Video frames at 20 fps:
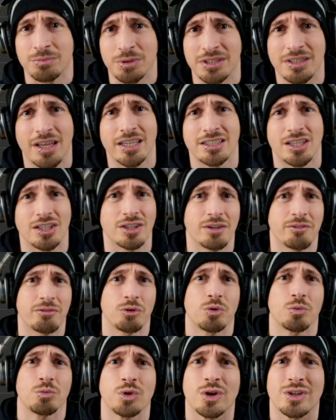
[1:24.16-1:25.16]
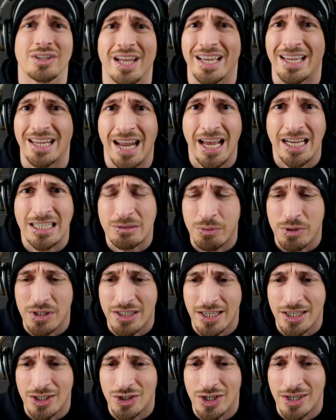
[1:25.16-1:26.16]
like the living room looked like an
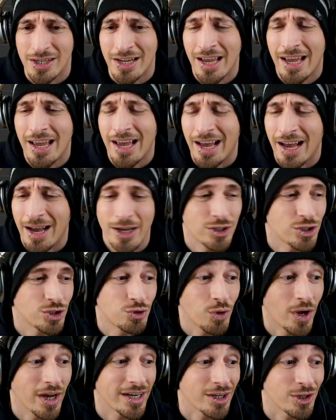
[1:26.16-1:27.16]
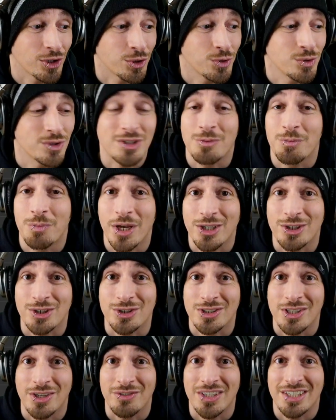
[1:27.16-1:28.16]
expedition. I should try to include some
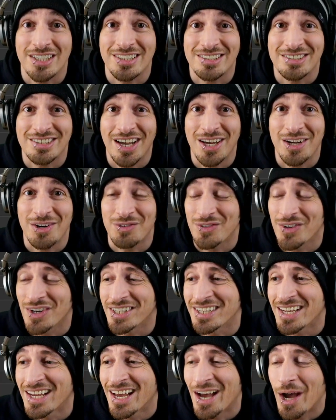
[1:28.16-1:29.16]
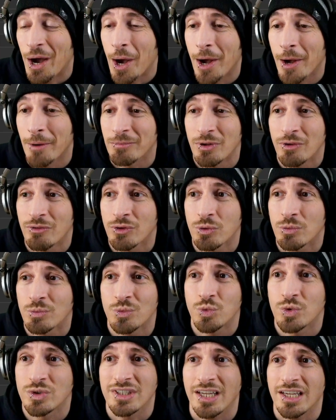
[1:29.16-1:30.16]
pictures of it because it's kind of fun. Living room
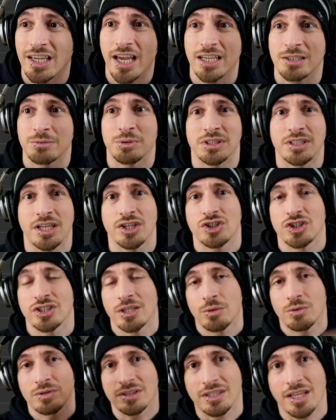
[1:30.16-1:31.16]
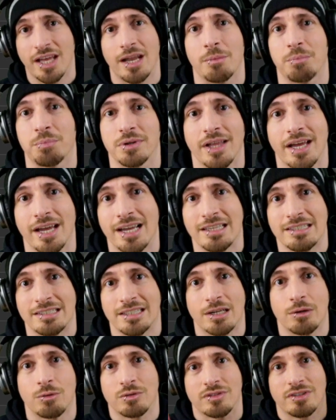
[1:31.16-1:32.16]
was like expedition. There was a lot of plants, and
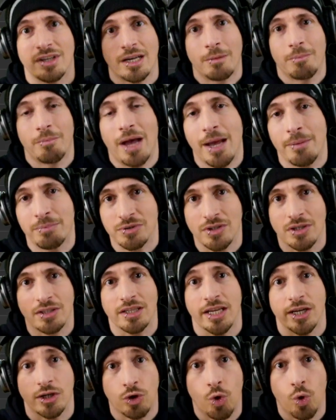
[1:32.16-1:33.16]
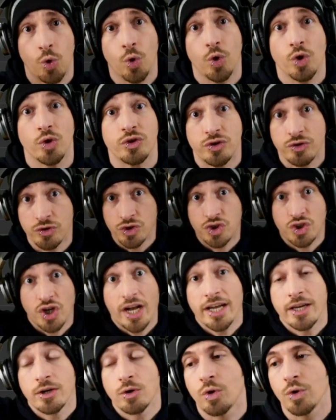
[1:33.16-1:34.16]
there was like maps, like
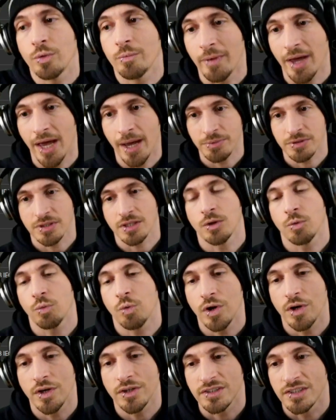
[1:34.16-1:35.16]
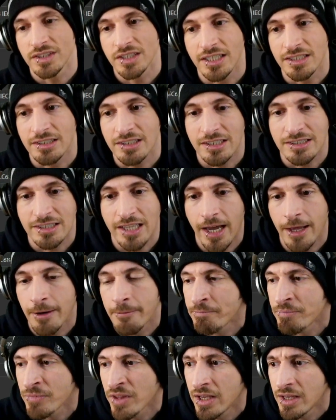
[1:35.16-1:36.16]
giant old maps on the walls and things like that.
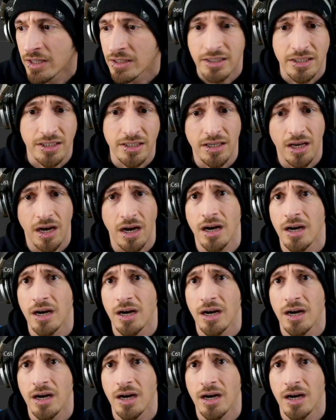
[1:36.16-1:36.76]
The